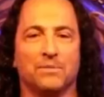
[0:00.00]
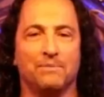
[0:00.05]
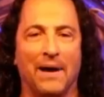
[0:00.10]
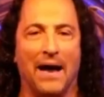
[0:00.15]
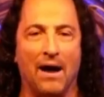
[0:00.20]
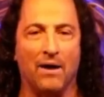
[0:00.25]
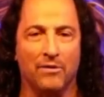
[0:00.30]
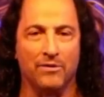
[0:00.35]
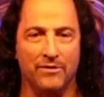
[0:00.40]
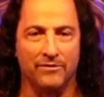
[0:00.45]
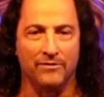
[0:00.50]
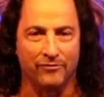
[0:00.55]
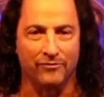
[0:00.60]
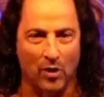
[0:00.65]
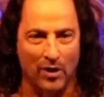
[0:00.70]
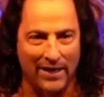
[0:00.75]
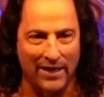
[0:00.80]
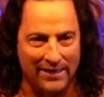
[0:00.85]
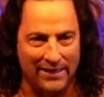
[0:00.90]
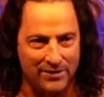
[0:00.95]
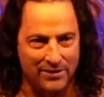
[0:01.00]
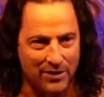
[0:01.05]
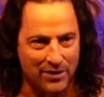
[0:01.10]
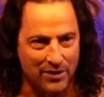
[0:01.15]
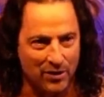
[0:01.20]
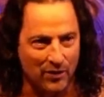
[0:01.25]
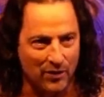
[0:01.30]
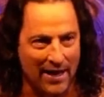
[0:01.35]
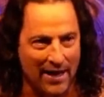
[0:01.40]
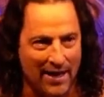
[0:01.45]
bow the forehead to the
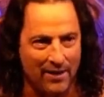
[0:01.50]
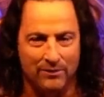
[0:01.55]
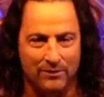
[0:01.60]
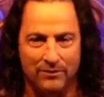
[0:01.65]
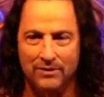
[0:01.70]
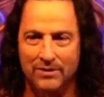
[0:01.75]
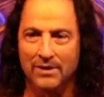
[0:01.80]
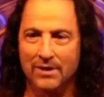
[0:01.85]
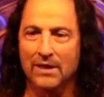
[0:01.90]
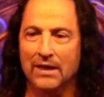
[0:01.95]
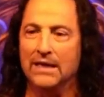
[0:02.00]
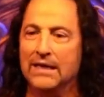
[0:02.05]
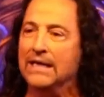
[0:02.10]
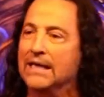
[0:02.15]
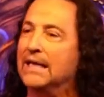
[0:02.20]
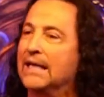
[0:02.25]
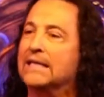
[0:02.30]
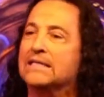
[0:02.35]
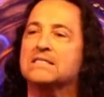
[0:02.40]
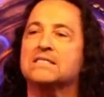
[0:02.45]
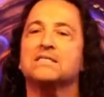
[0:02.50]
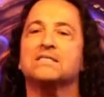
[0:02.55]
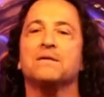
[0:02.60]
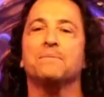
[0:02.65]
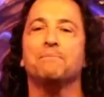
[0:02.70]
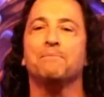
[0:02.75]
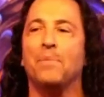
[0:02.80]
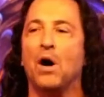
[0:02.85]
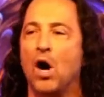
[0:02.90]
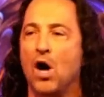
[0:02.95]
ground. It's
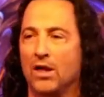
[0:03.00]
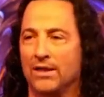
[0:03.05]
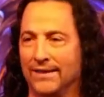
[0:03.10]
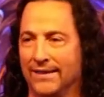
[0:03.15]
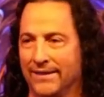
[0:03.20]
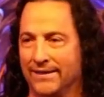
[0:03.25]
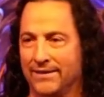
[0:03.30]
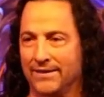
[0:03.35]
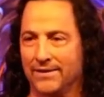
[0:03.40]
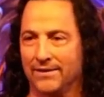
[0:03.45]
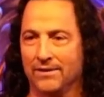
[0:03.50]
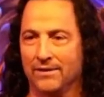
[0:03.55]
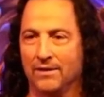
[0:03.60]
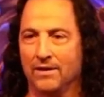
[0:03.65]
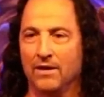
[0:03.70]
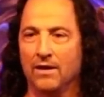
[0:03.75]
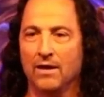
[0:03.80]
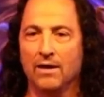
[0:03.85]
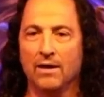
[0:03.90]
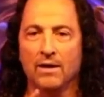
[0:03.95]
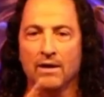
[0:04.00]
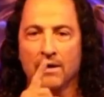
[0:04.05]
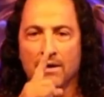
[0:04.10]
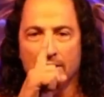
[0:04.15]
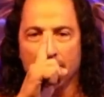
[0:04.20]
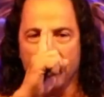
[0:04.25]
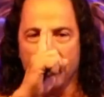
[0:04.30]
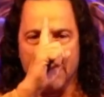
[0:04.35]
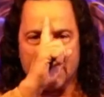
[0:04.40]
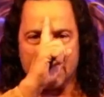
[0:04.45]
symbolic.
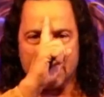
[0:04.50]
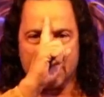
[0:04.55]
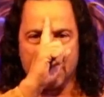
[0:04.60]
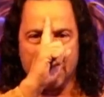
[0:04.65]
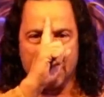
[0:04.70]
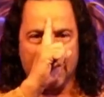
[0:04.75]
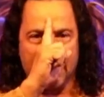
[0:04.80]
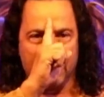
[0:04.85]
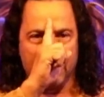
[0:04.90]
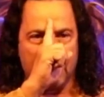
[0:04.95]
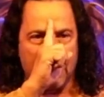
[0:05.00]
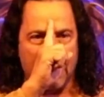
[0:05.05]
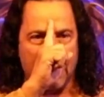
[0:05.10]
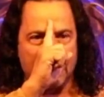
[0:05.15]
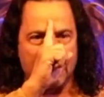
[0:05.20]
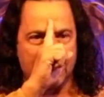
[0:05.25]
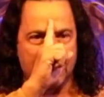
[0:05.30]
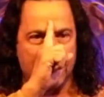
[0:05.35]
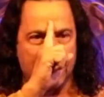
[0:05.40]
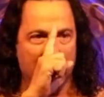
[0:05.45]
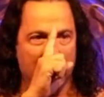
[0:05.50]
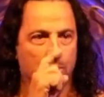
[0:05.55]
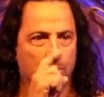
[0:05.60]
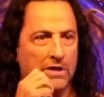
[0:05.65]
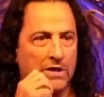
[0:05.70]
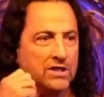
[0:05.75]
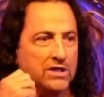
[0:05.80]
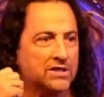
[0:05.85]
This thing that I seek, which